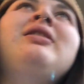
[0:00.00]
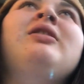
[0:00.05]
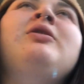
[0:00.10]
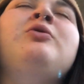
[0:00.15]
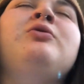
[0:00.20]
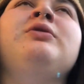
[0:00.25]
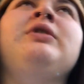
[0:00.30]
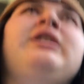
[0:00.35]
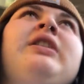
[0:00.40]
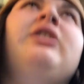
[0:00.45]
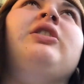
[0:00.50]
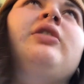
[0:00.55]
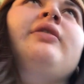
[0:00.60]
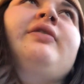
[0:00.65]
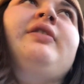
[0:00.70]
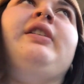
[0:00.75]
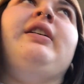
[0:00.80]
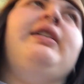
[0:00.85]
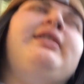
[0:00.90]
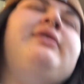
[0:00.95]
well, not a
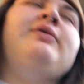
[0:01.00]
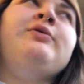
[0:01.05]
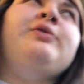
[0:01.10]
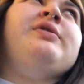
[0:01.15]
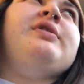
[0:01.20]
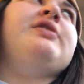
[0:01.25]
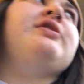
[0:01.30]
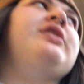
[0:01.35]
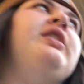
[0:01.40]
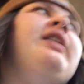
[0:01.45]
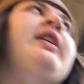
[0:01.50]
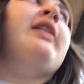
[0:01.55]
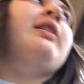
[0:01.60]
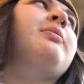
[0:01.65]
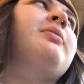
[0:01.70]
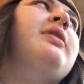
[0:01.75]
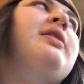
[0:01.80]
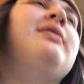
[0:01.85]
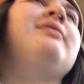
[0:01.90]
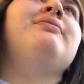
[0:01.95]
coffee, it was a chai,
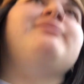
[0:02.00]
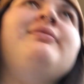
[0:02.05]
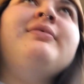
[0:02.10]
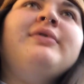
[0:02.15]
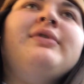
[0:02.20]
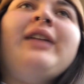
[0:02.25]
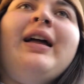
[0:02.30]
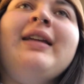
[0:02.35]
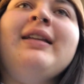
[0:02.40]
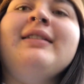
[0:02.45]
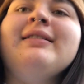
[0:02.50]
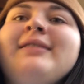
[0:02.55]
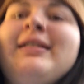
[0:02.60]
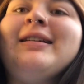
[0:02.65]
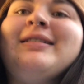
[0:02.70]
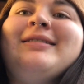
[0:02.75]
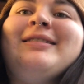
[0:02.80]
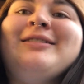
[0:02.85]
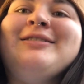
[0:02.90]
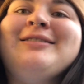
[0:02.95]
but it kind of
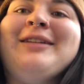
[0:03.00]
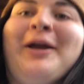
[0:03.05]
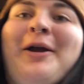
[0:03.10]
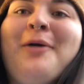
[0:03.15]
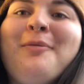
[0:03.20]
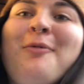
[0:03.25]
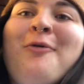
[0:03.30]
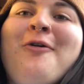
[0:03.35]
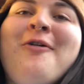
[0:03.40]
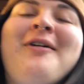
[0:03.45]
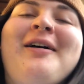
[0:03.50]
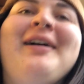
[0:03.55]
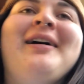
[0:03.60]
tasted terrible.